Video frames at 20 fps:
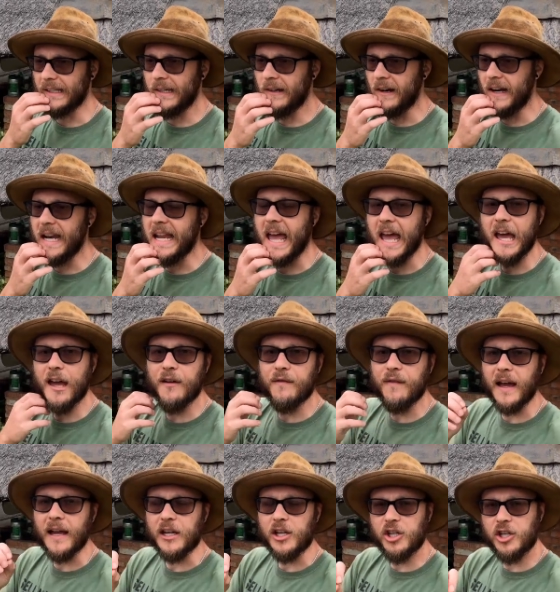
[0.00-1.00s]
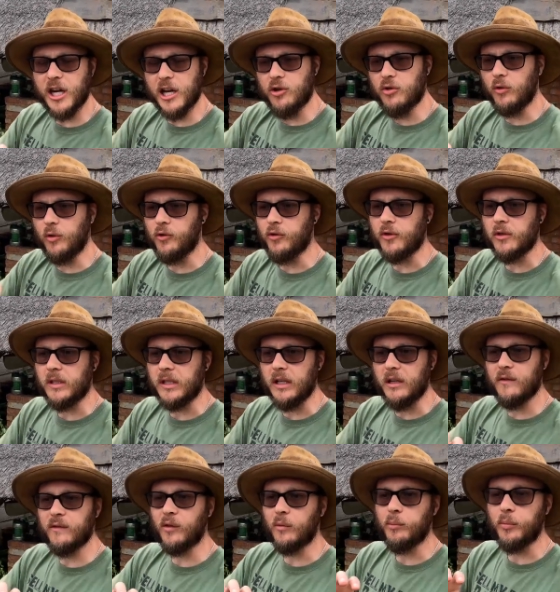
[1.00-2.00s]
I didn't really have a scheduled
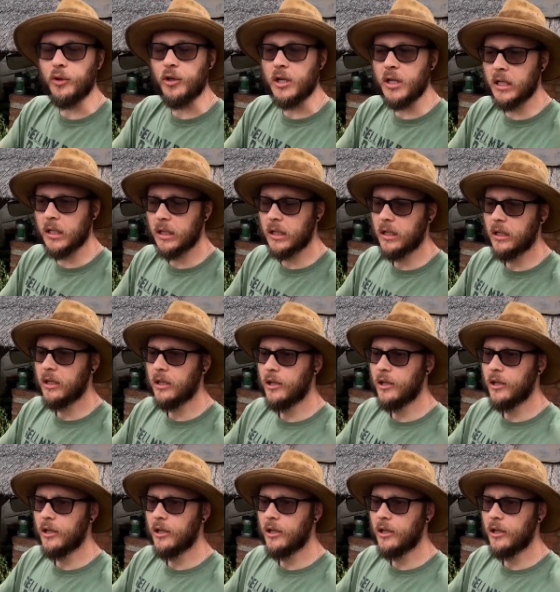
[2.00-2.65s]
routine for pruning.